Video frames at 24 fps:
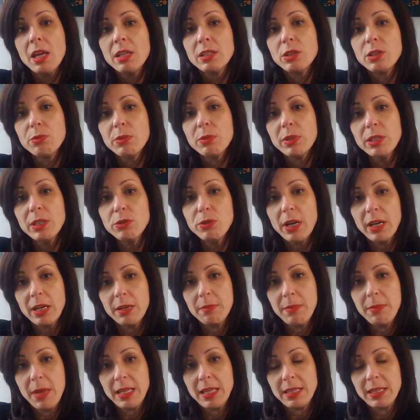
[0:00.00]
to really try
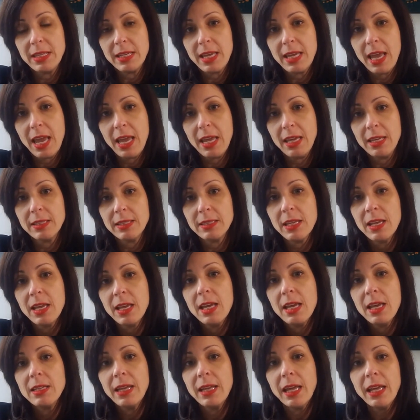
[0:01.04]
to make the case
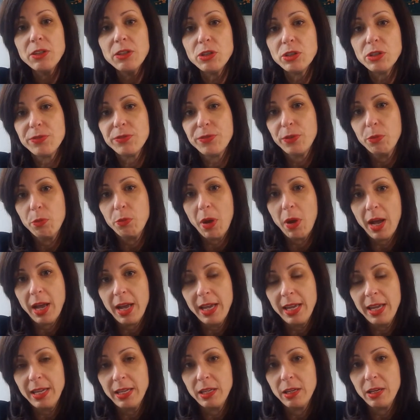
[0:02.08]
not just for
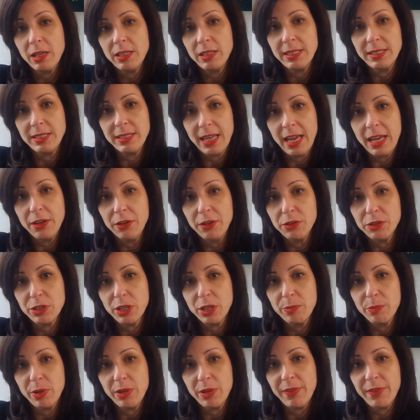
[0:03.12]
why a designer is
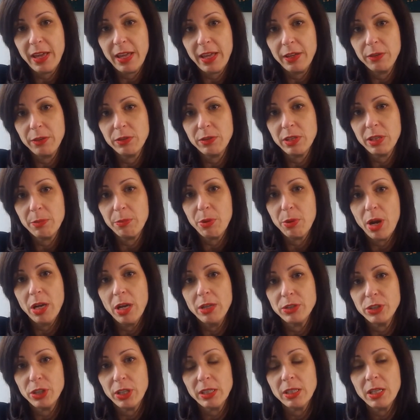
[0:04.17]
going to bring value to the
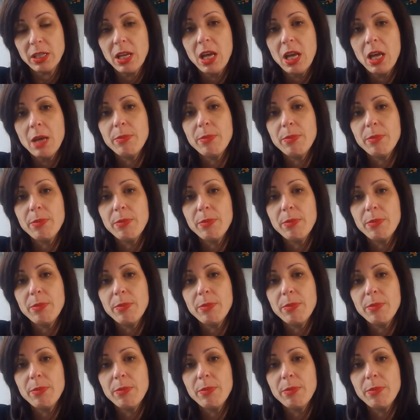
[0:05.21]
project,